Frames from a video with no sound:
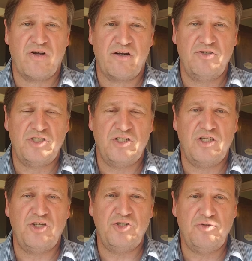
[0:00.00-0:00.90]
your
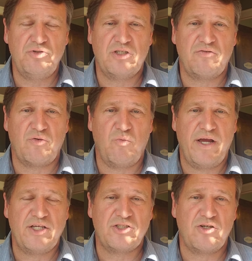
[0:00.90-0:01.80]
energy and use it for
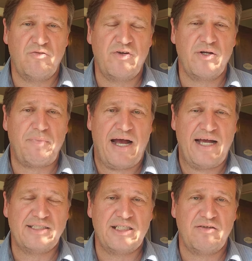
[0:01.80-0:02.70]
ways that are very
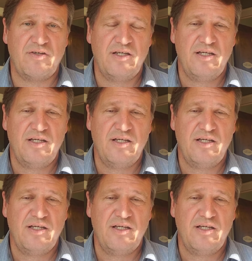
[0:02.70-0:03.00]
positive.